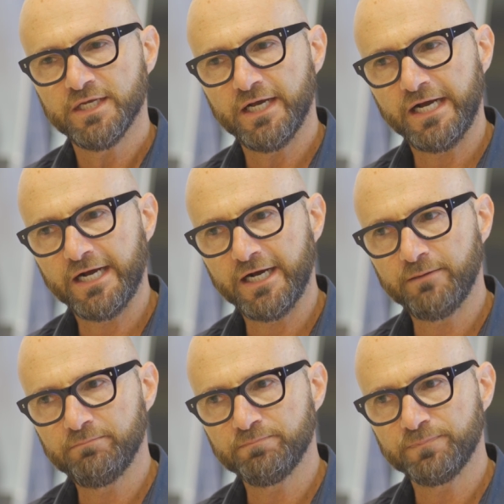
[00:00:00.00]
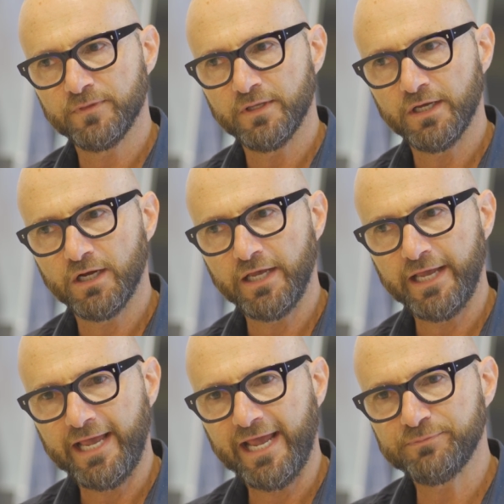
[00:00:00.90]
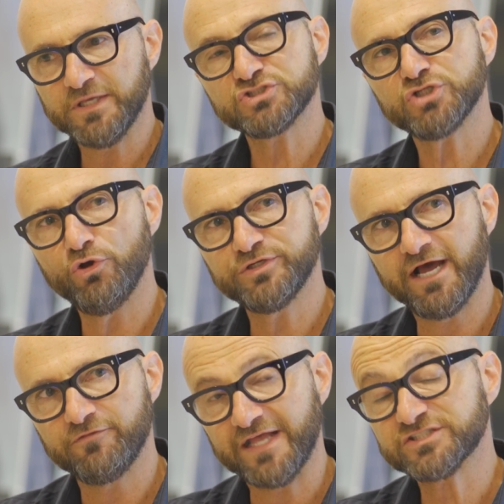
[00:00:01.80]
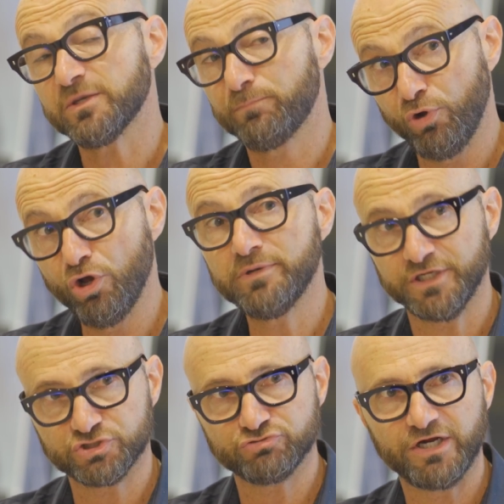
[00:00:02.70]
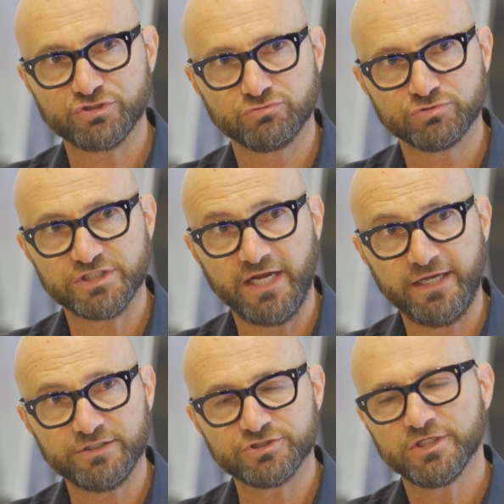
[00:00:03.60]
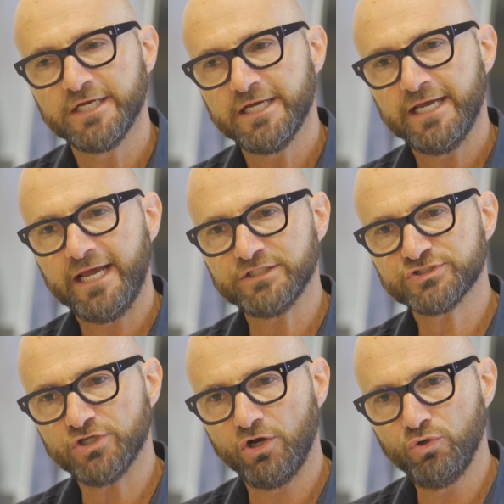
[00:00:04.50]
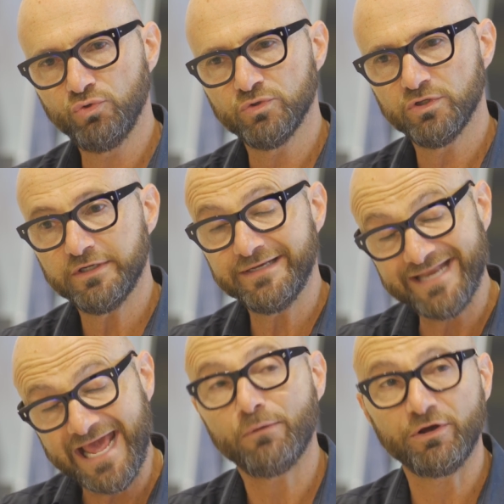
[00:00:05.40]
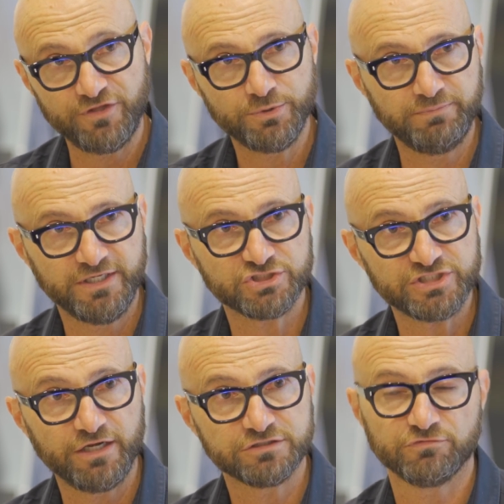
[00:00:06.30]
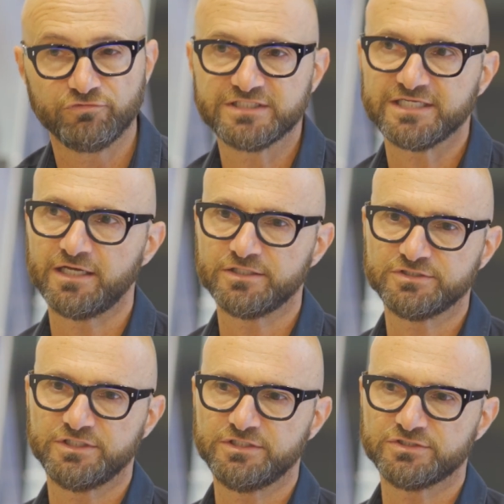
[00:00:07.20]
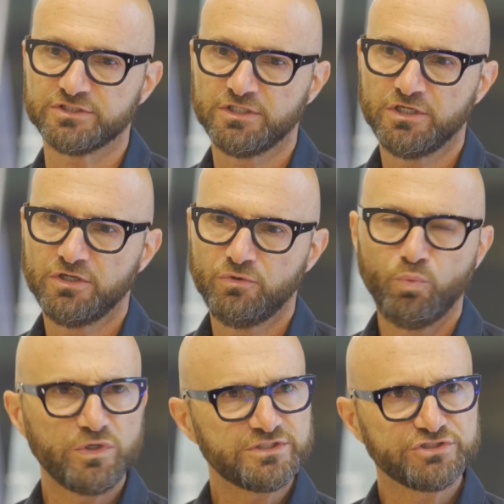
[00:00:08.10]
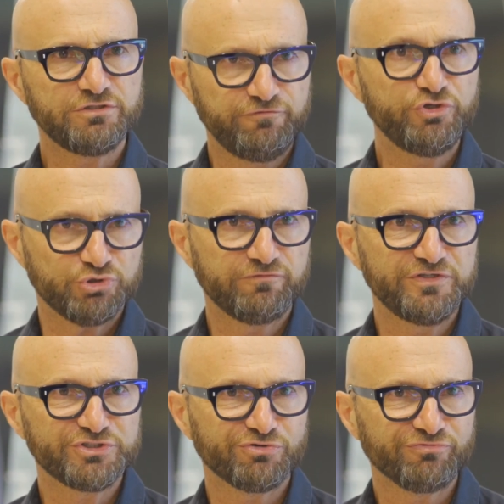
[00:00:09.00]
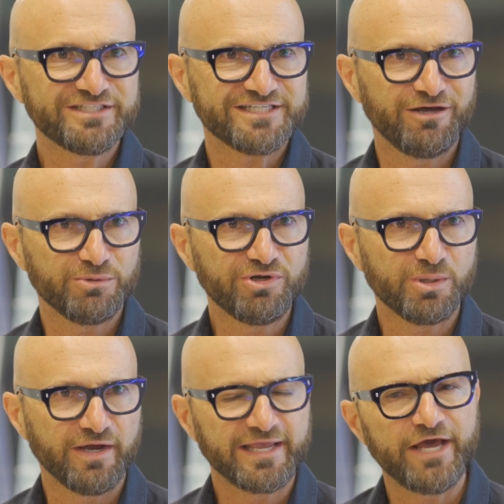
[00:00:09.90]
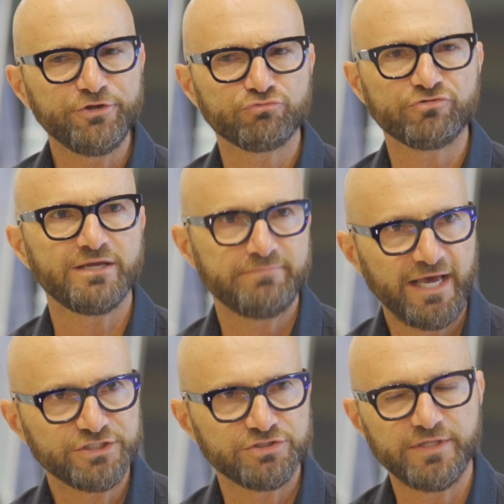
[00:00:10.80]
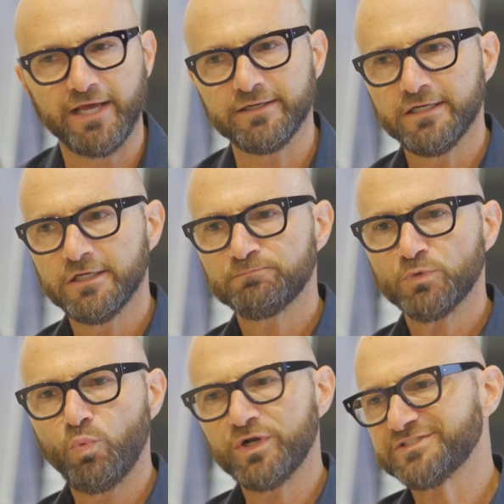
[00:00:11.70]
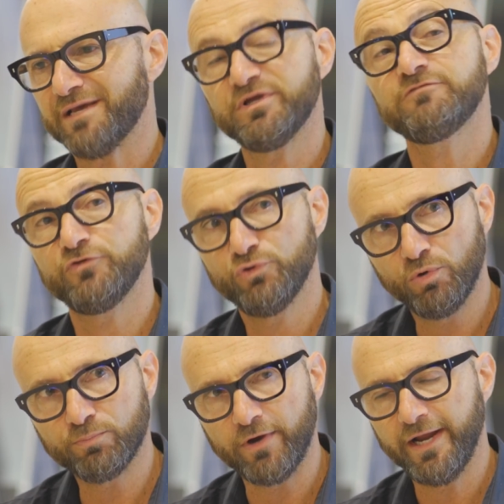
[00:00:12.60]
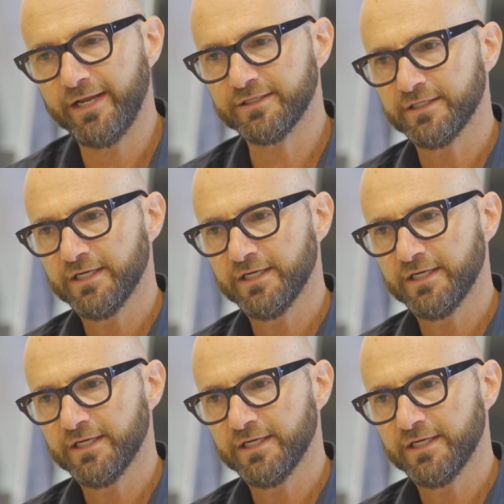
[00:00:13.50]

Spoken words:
And there's no doubt that's a permanent structural change. And so now I think the biggest challenge for retailers is, what does the future of physical retail look like? How do you reimagine that? What does that mean for your brand?